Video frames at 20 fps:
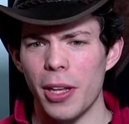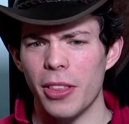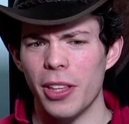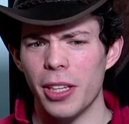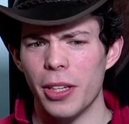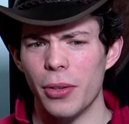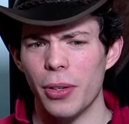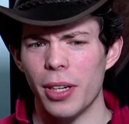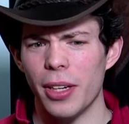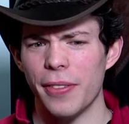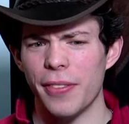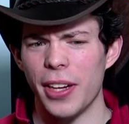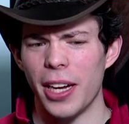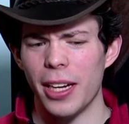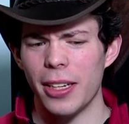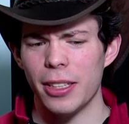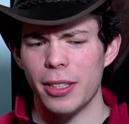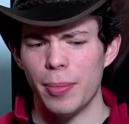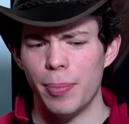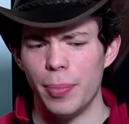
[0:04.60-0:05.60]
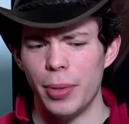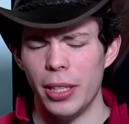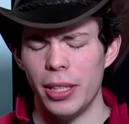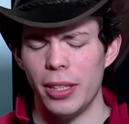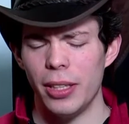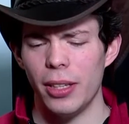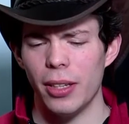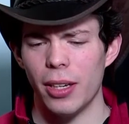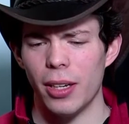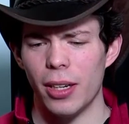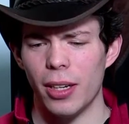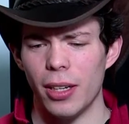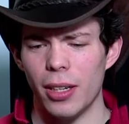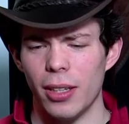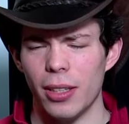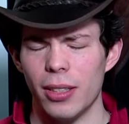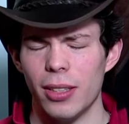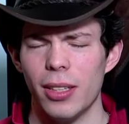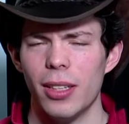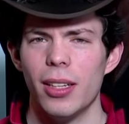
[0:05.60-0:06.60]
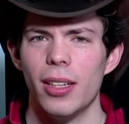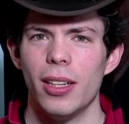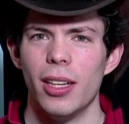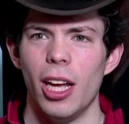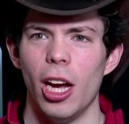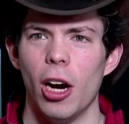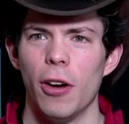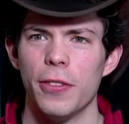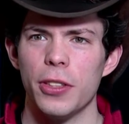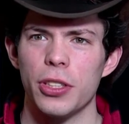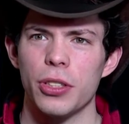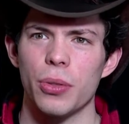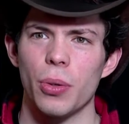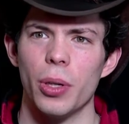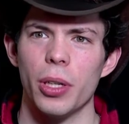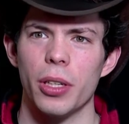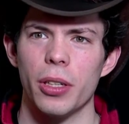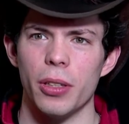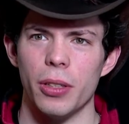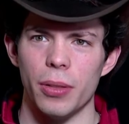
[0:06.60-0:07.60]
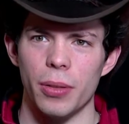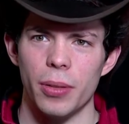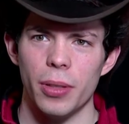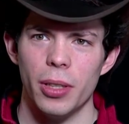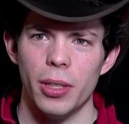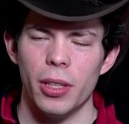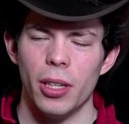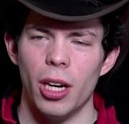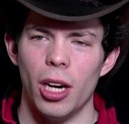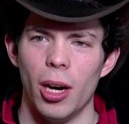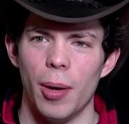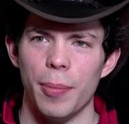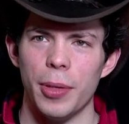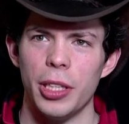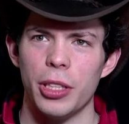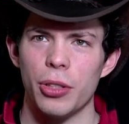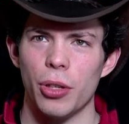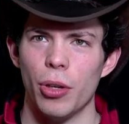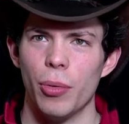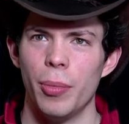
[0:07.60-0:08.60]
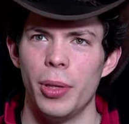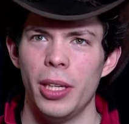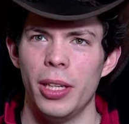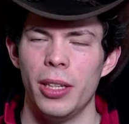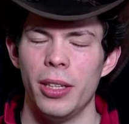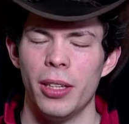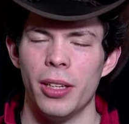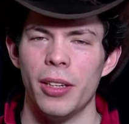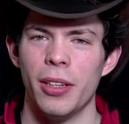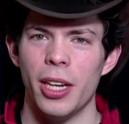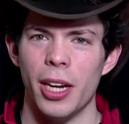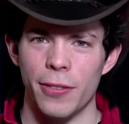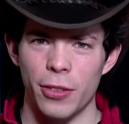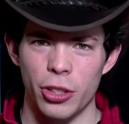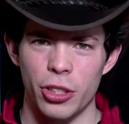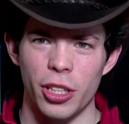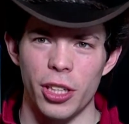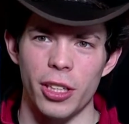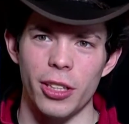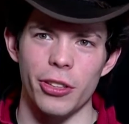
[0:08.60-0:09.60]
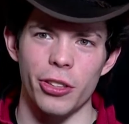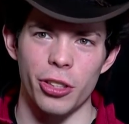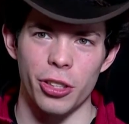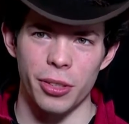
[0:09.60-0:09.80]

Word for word: think it would have had to be uh, Elvis Stojko. Um, he told me never change.